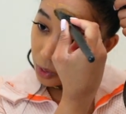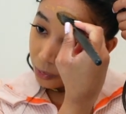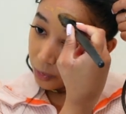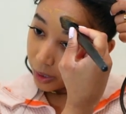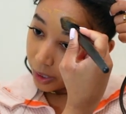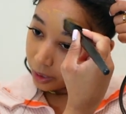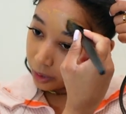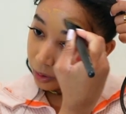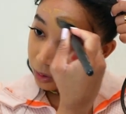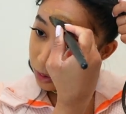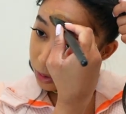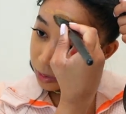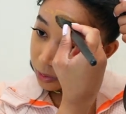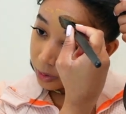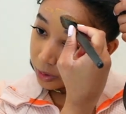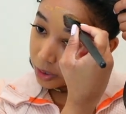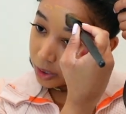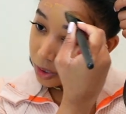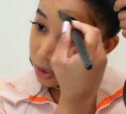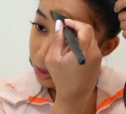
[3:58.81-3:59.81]
We gotta
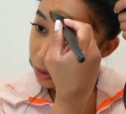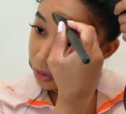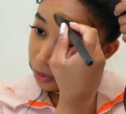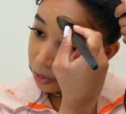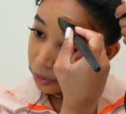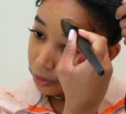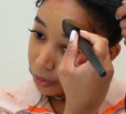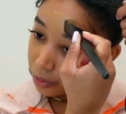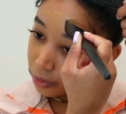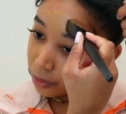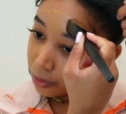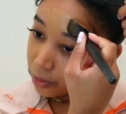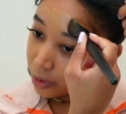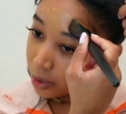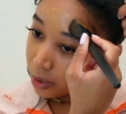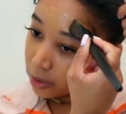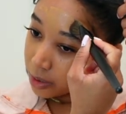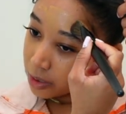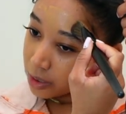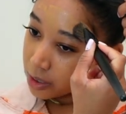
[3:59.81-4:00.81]
go to
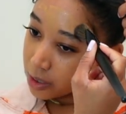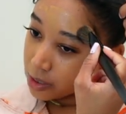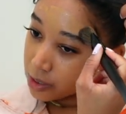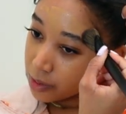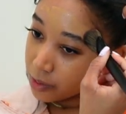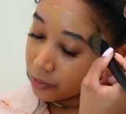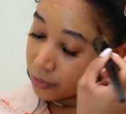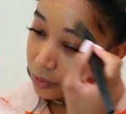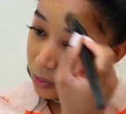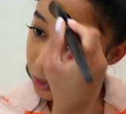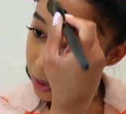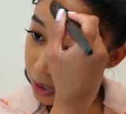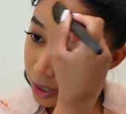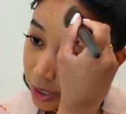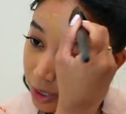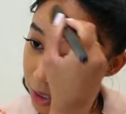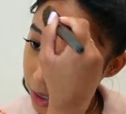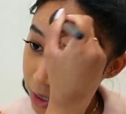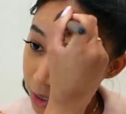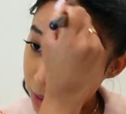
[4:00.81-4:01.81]
Ulta, Sephora,